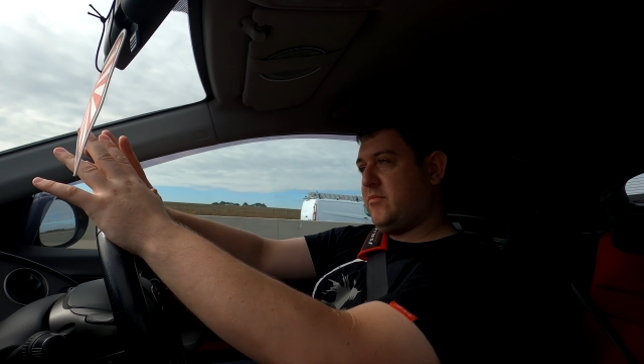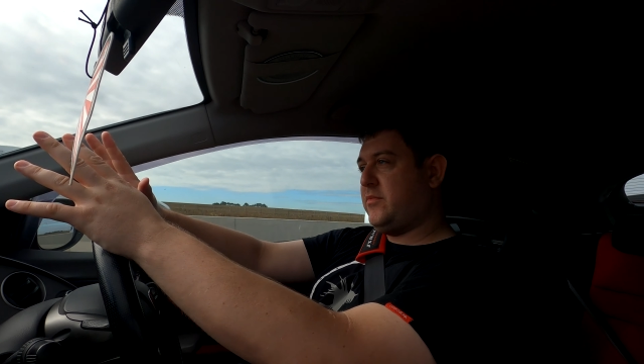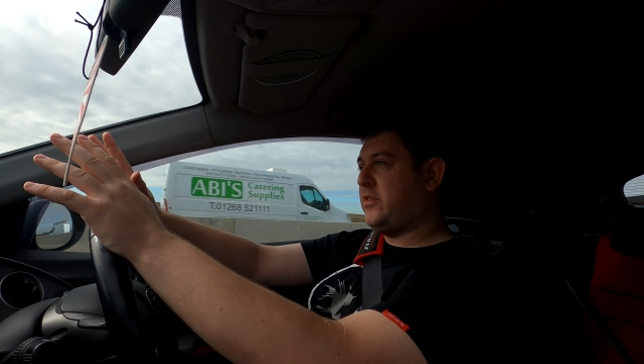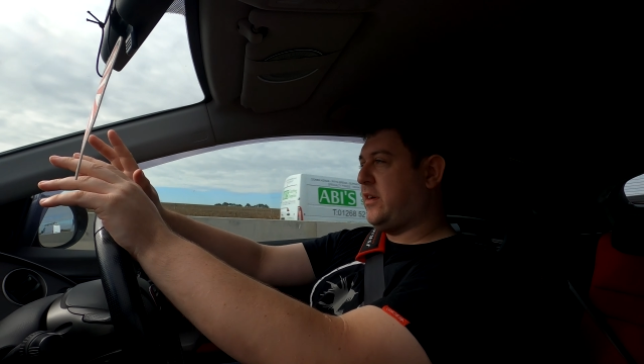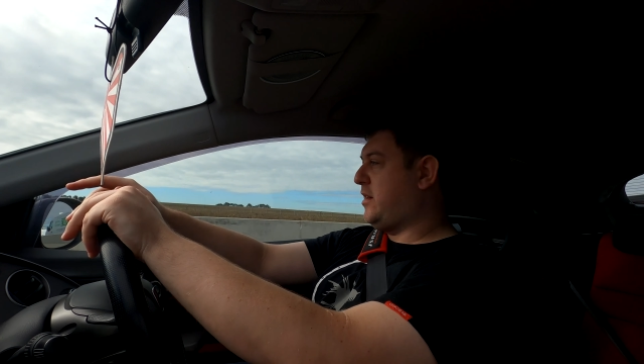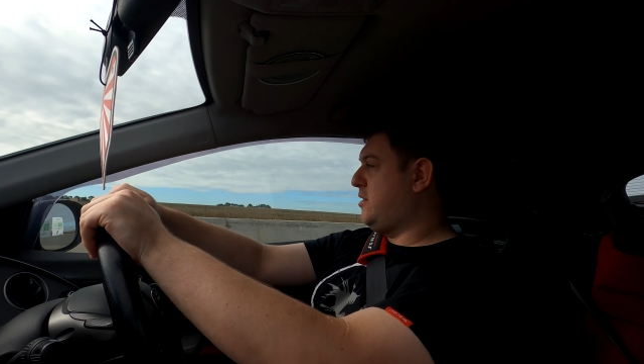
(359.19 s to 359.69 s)

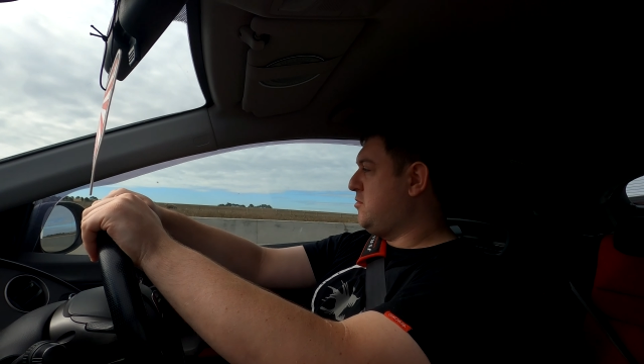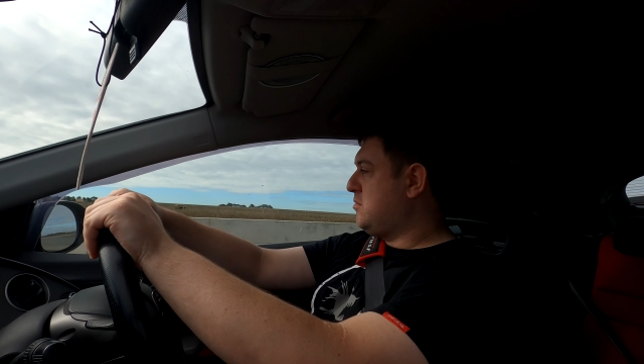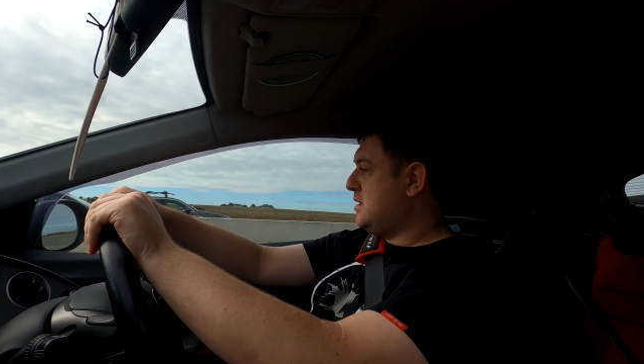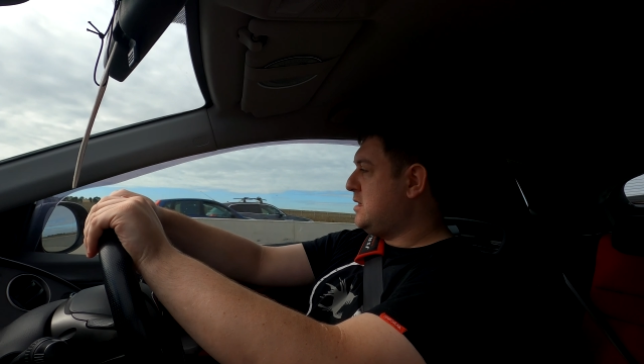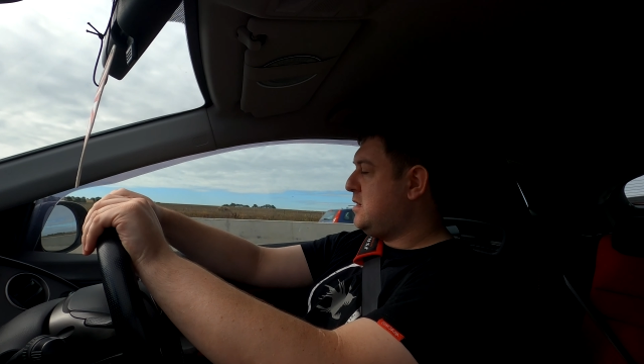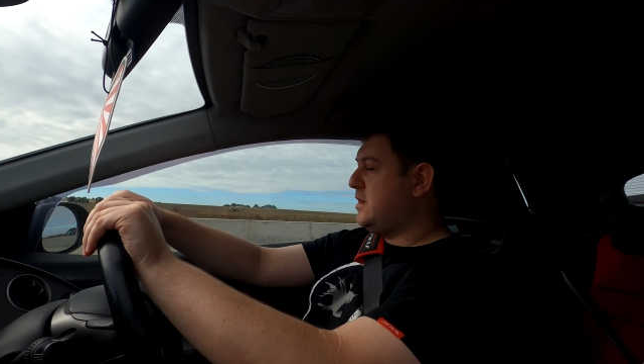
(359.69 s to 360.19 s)
So,
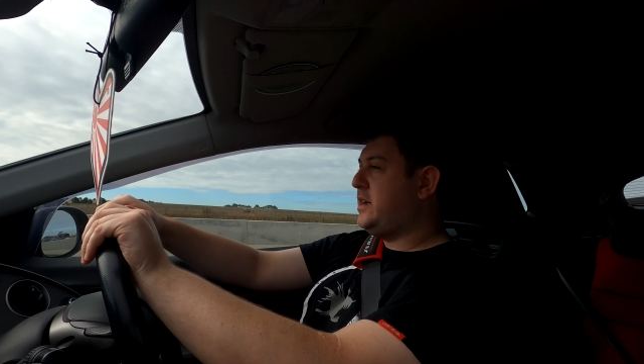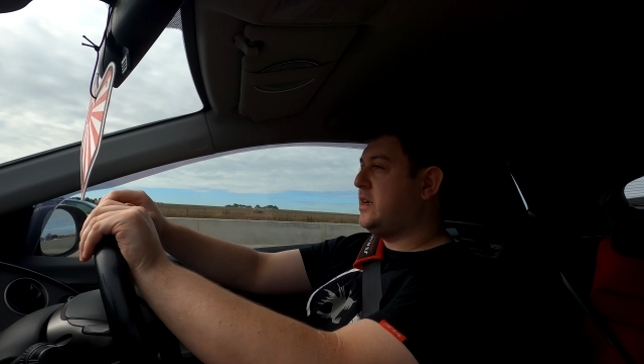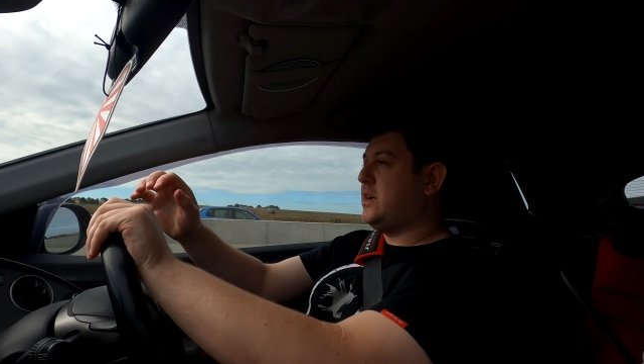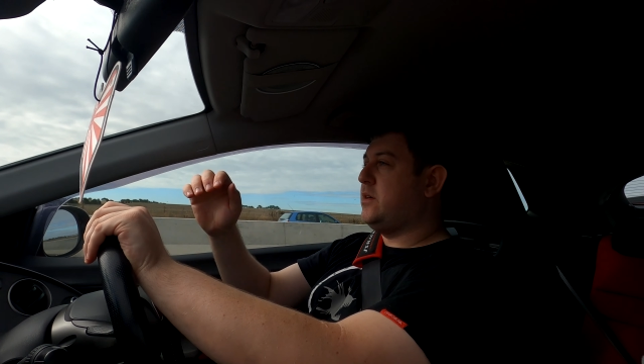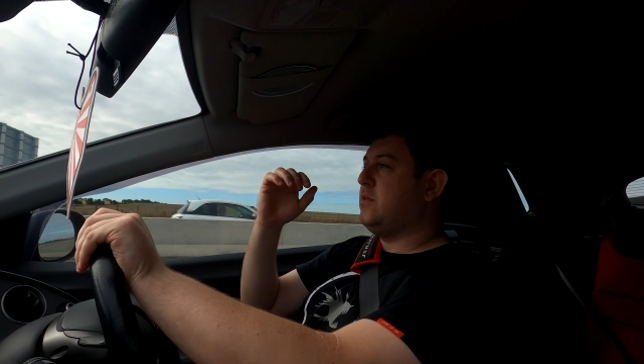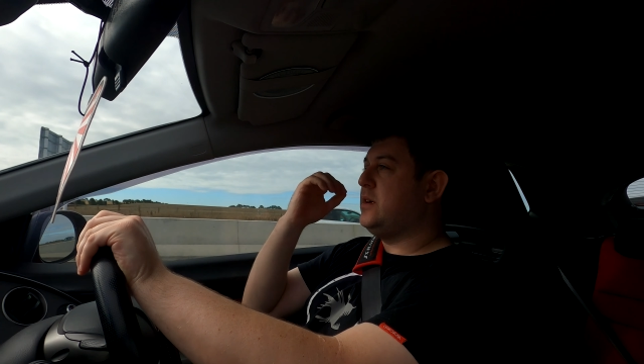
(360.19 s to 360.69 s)
you
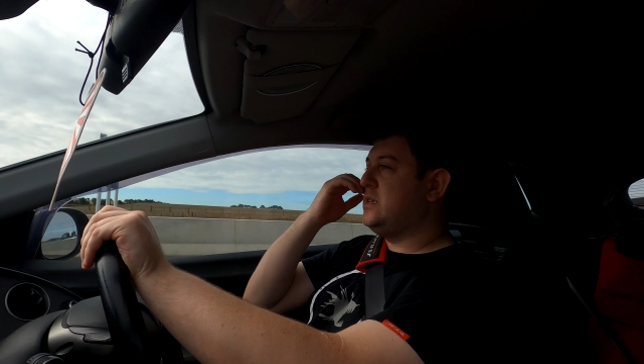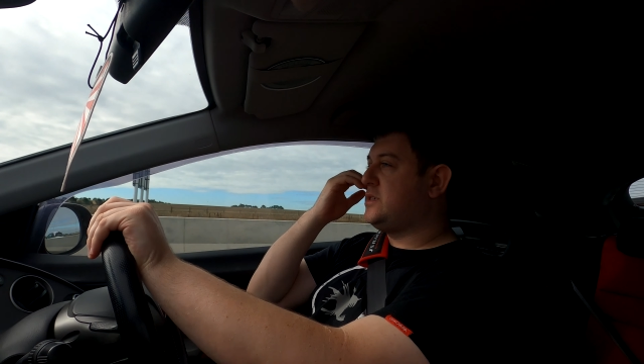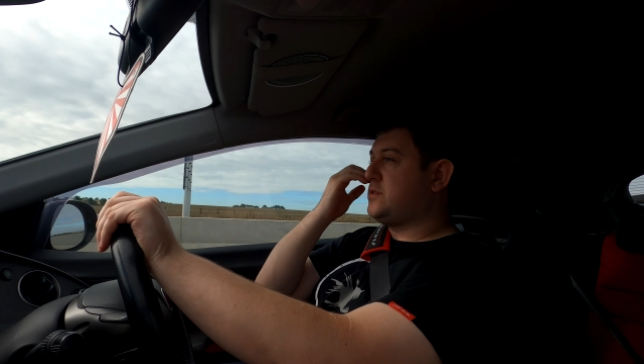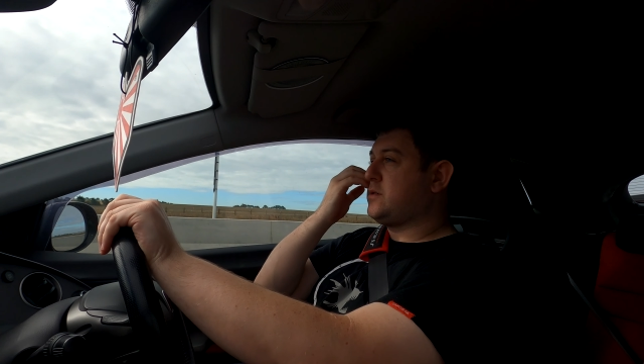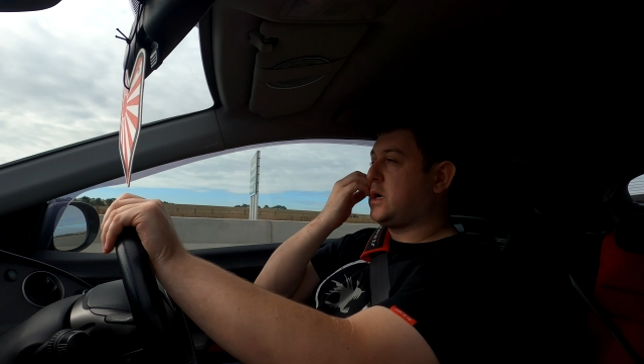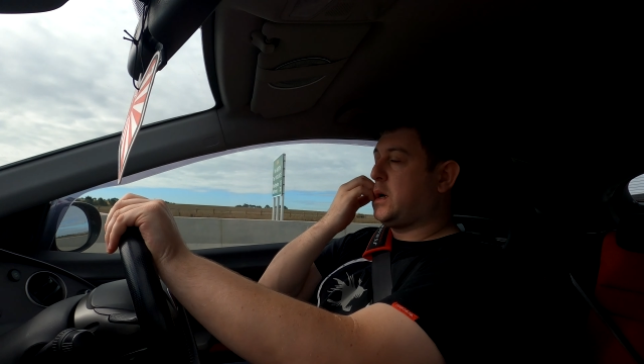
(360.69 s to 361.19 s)
know,
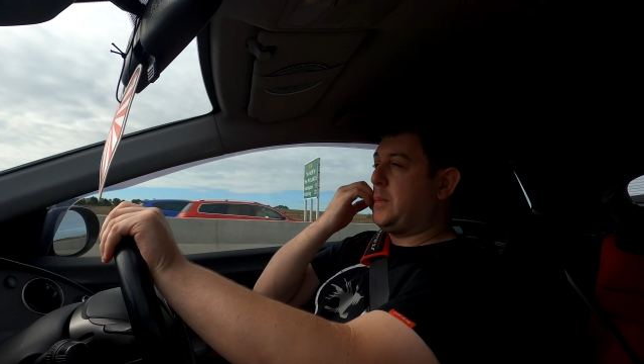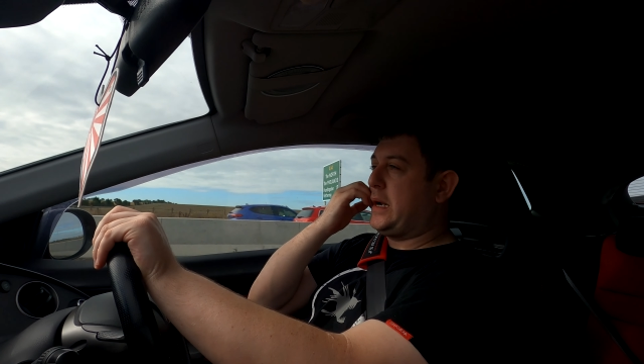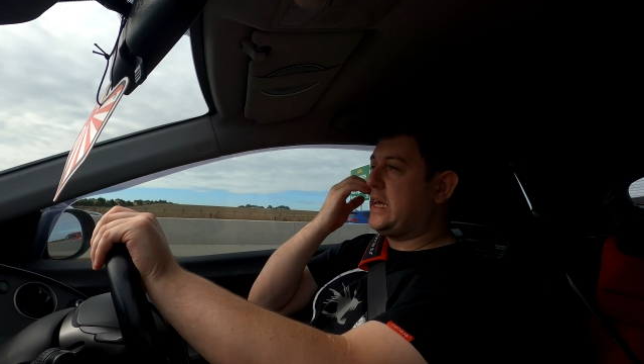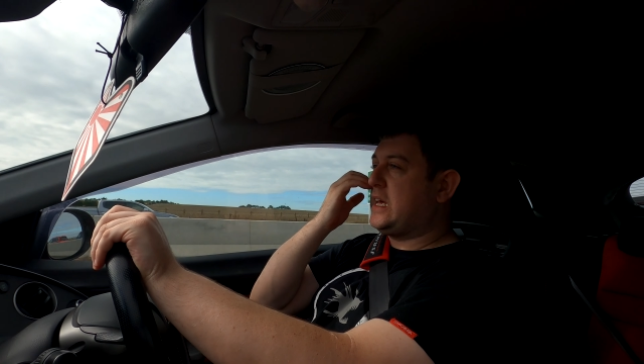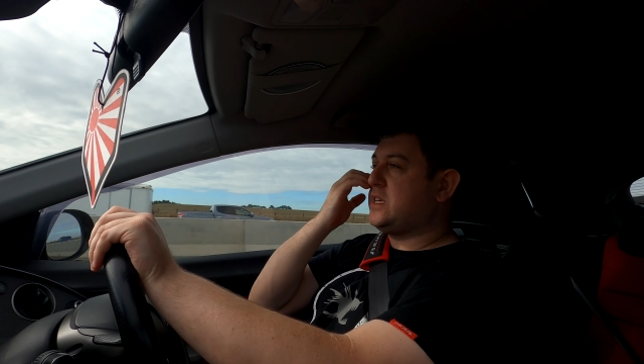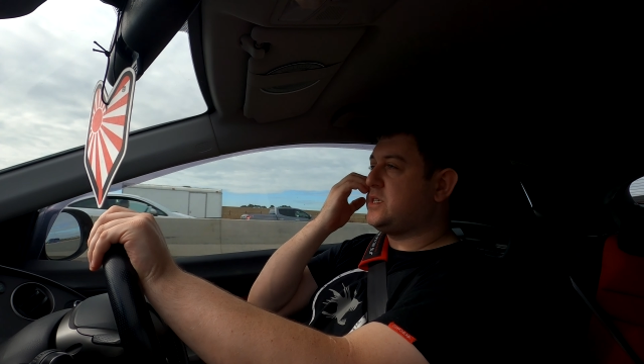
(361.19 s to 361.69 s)
it's
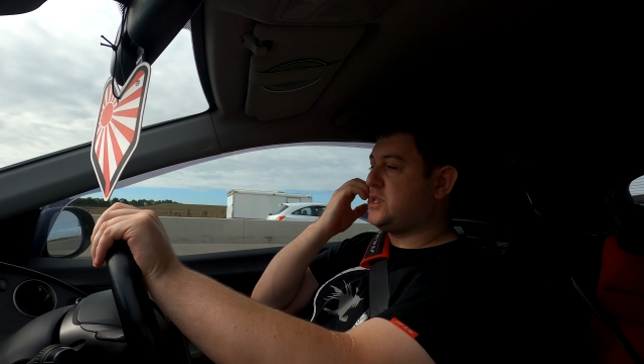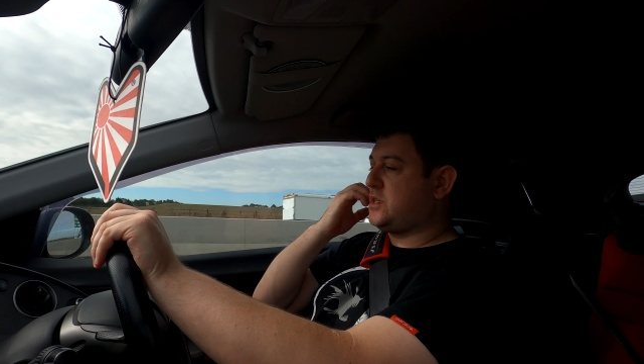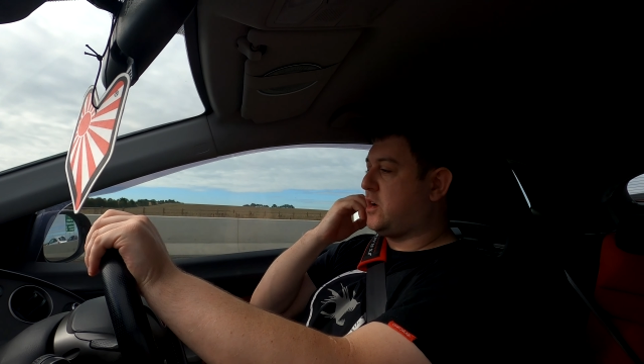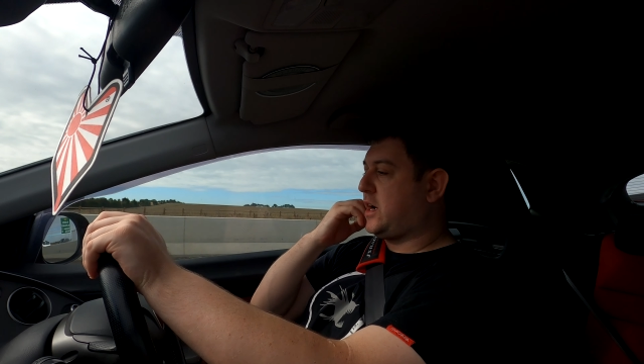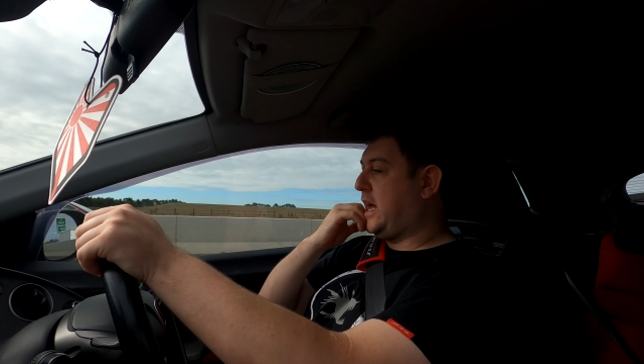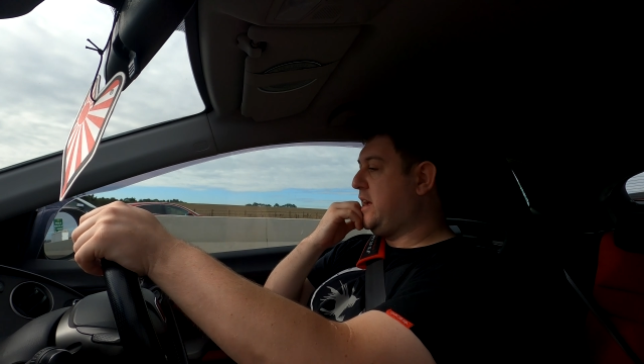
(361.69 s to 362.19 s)
complete
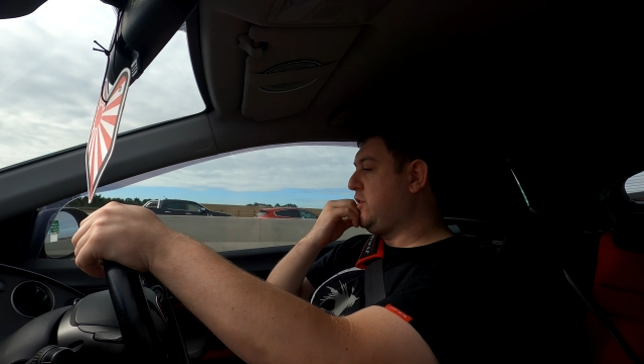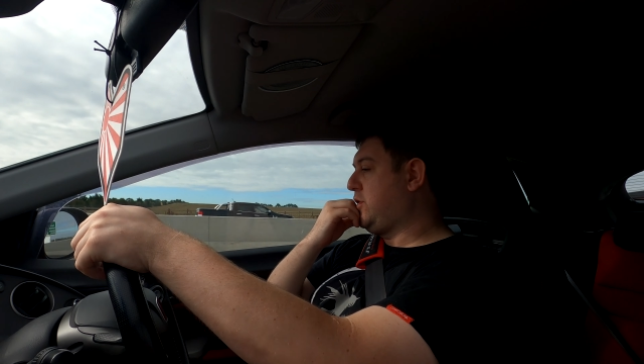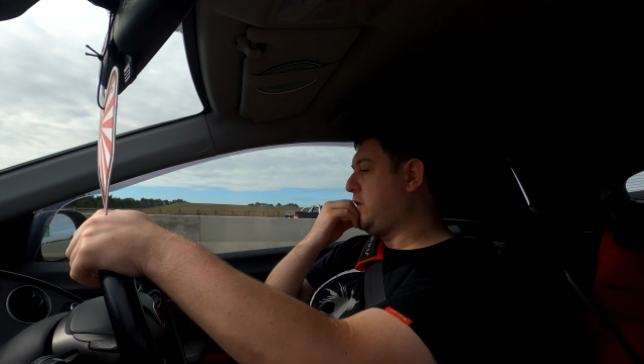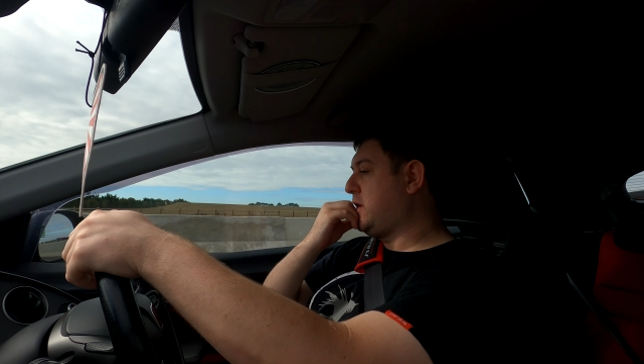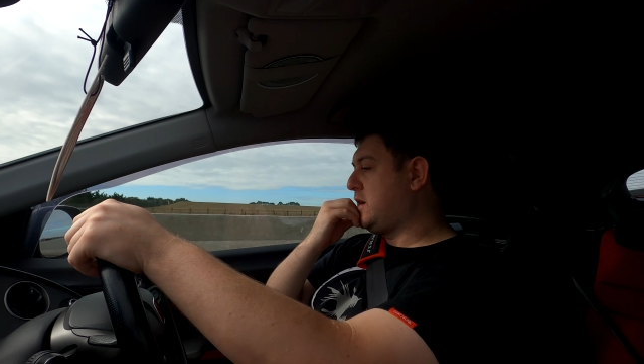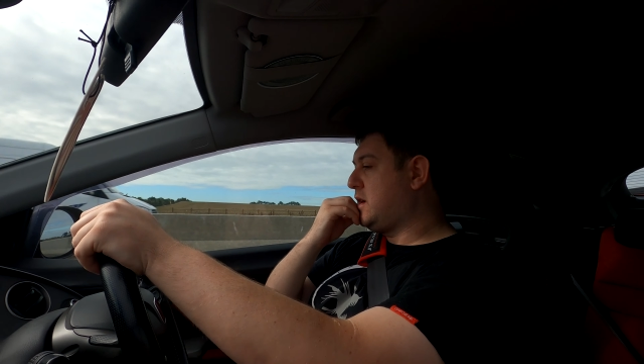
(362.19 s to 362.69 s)
stock
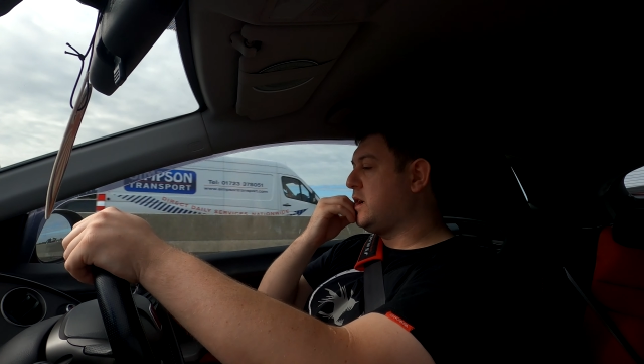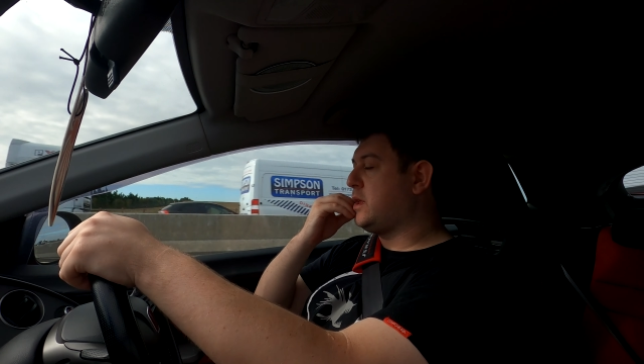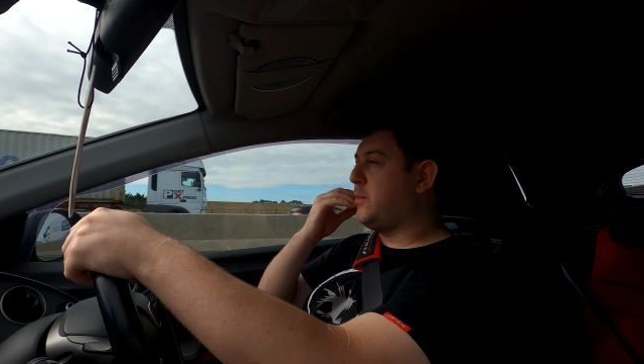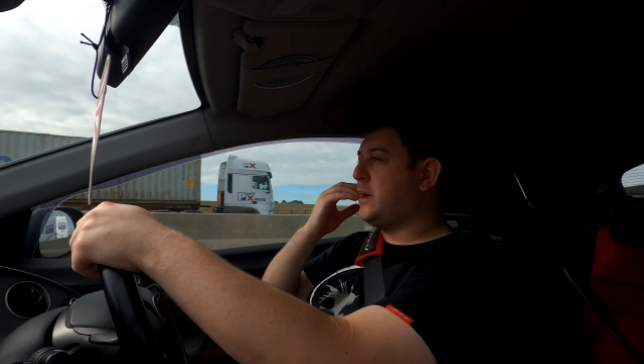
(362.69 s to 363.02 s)
engine at the